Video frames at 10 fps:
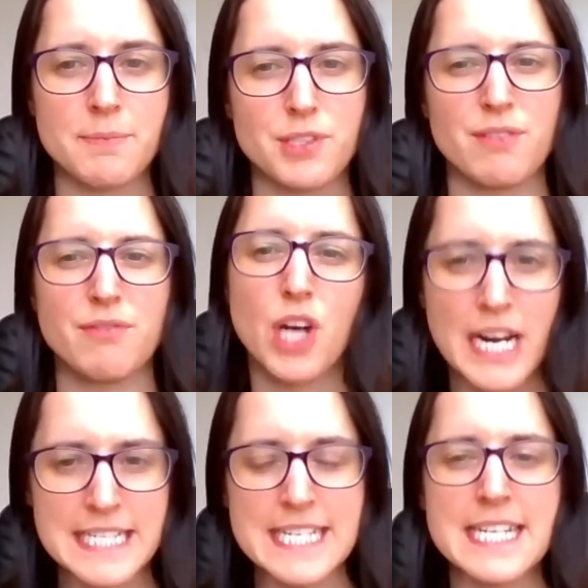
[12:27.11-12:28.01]
sort of
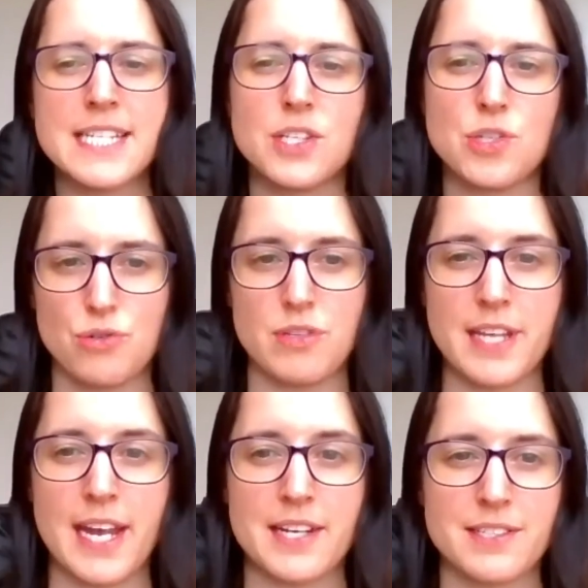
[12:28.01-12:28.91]
90s and
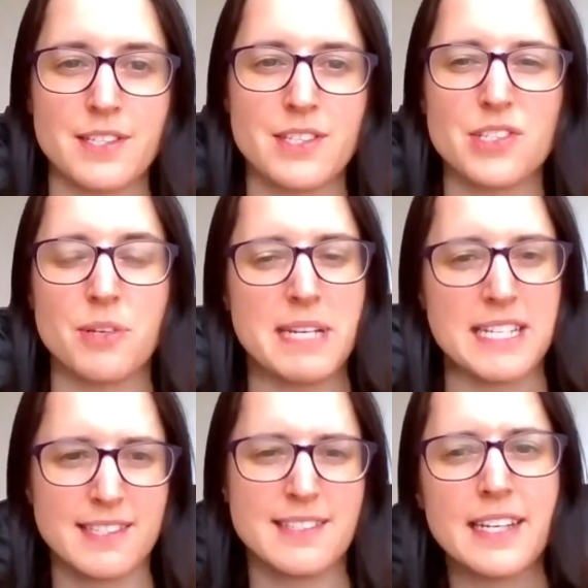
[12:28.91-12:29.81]
2000s, so being
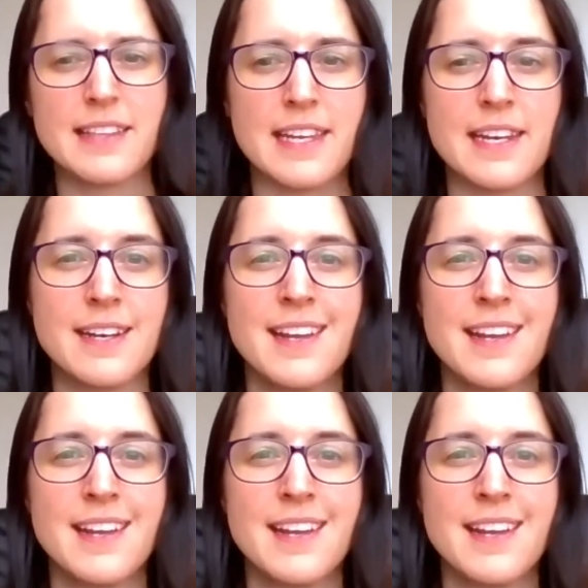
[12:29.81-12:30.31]
stick thin.